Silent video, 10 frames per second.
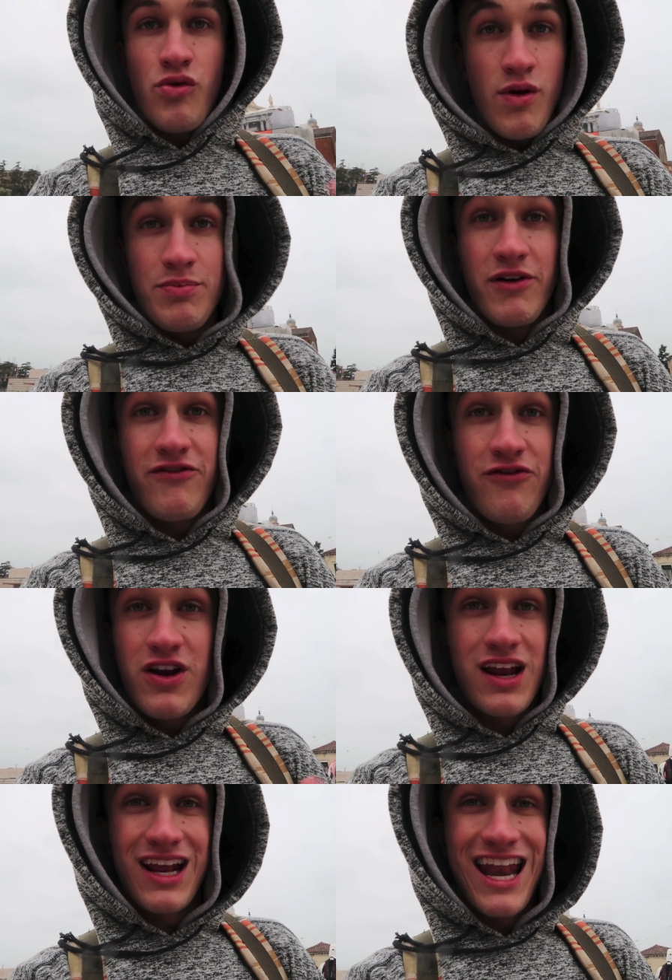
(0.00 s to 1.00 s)
Ripping a
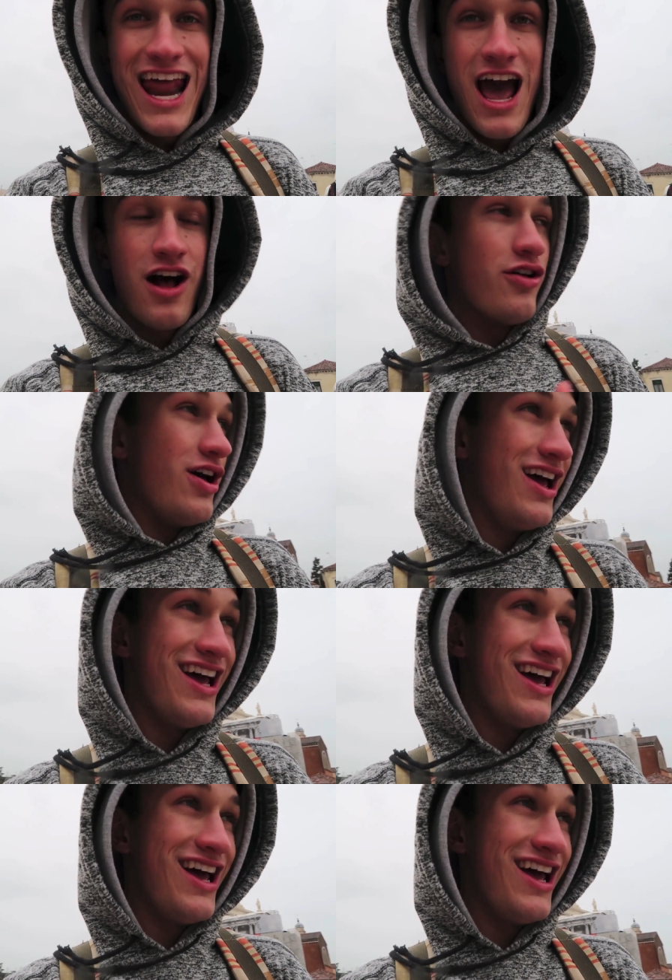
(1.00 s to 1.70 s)
freaking canal.